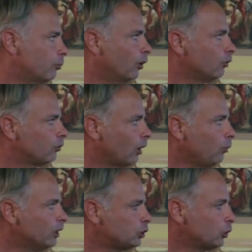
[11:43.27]
But I
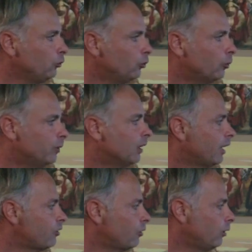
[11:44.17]
will show you a bit
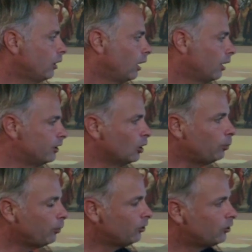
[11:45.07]
later the
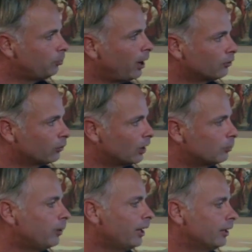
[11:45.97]
opposite part of
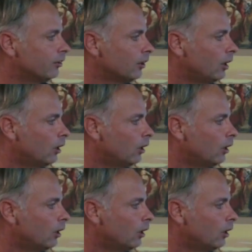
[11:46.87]
that planet,